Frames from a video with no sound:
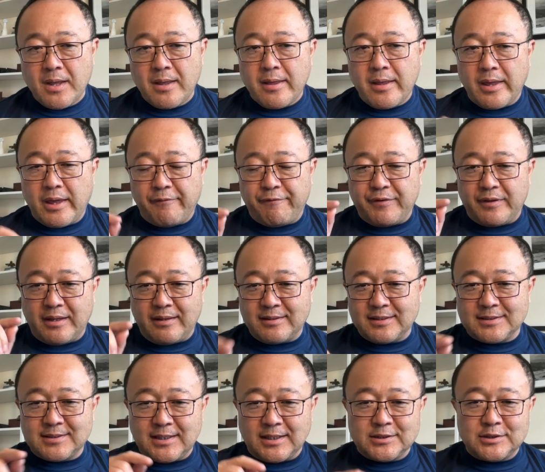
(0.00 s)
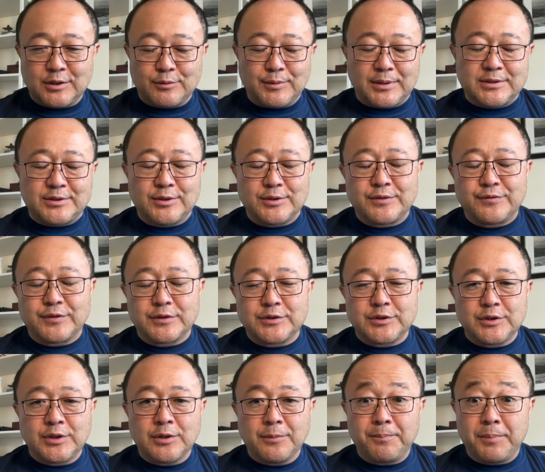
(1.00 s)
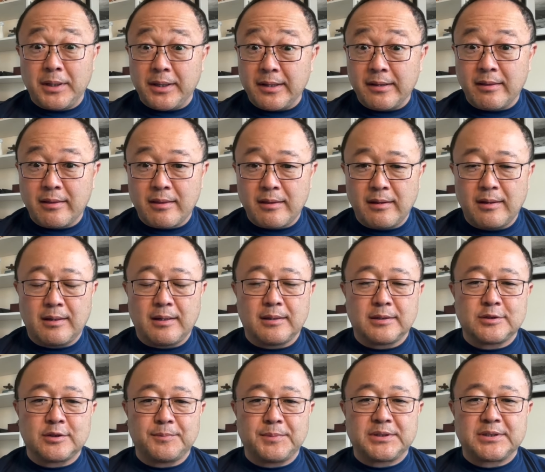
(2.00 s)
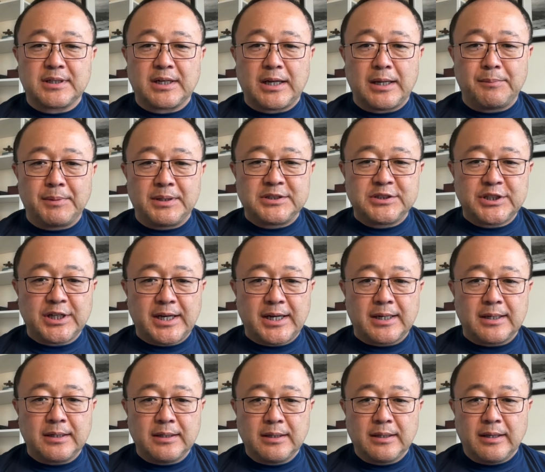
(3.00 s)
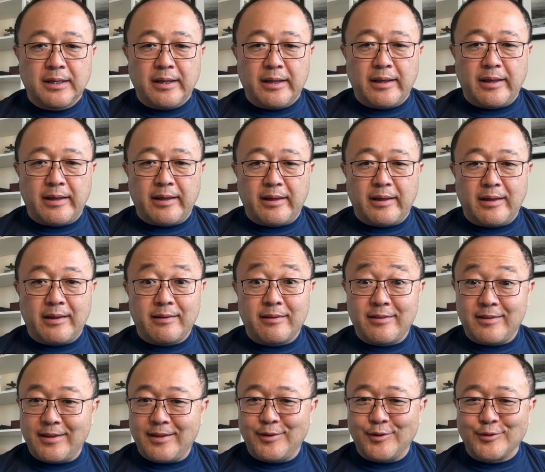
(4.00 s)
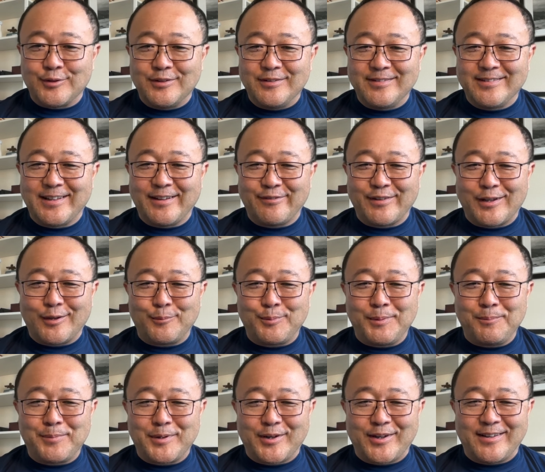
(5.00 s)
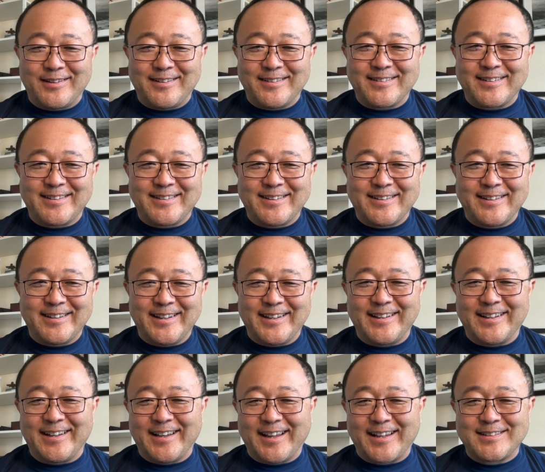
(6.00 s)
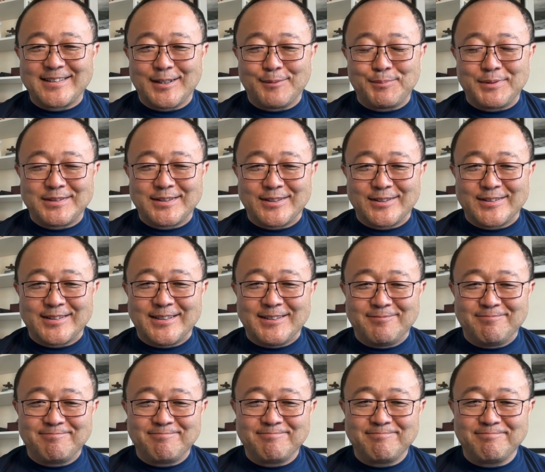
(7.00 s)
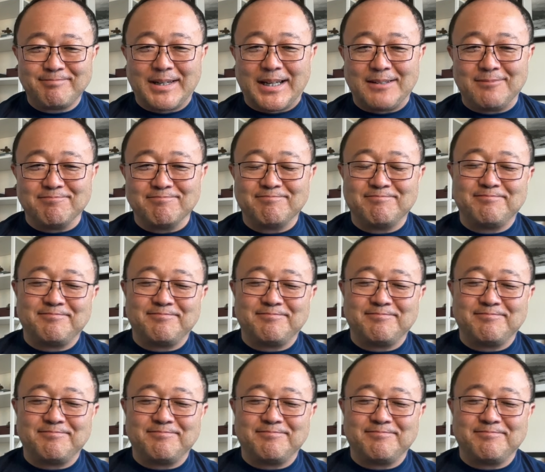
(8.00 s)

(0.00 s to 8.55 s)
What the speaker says: If this discussion was useful to you, please subscribe and share. And see you developing products in the next episode. Bye.